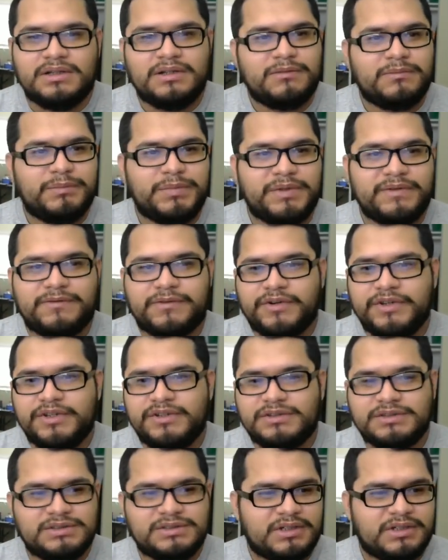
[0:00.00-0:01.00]
Before
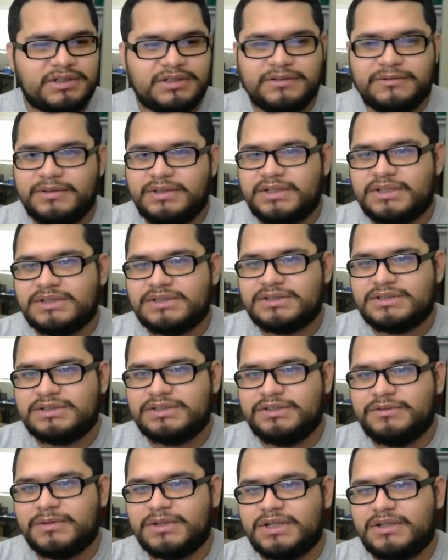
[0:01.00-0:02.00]
you start doing this,
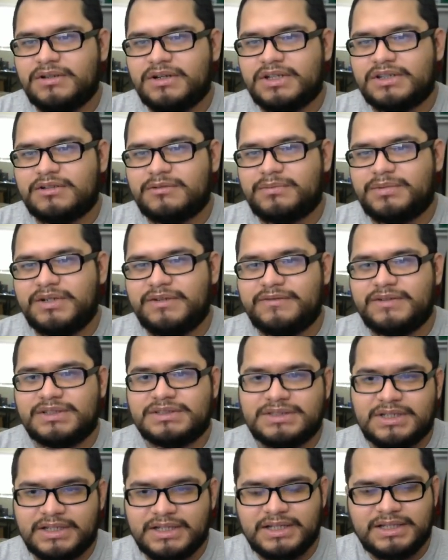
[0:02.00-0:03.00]
you want to look at the
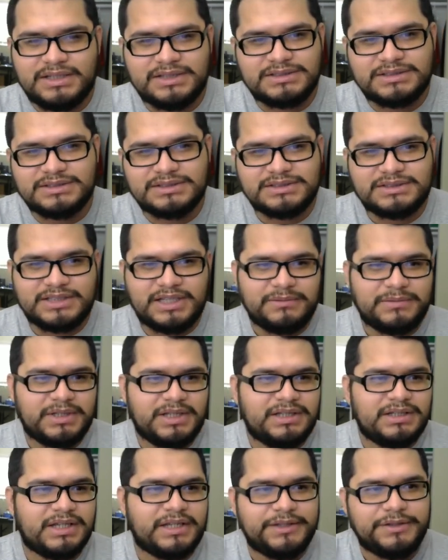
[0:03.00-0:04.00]
prefix. Again, this is the same
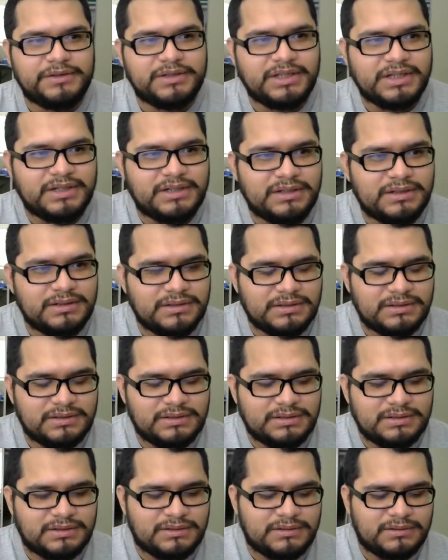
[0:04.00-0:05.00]
thing that you did
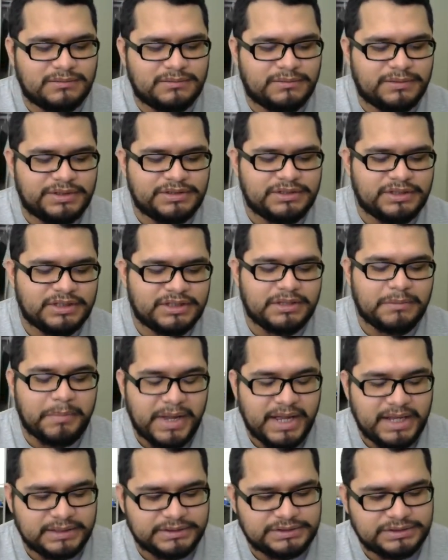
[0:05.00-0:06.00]
when you did the
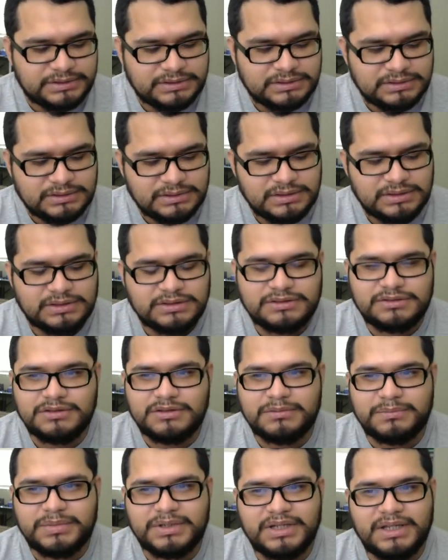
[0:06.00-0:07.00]
batch.
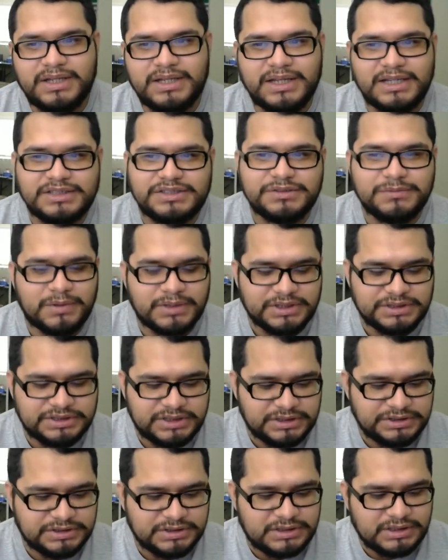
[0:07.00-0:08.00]
So, but in case you want to
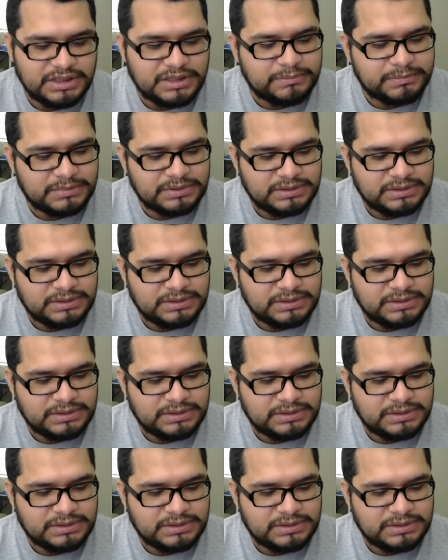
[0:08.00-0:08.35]
change it up,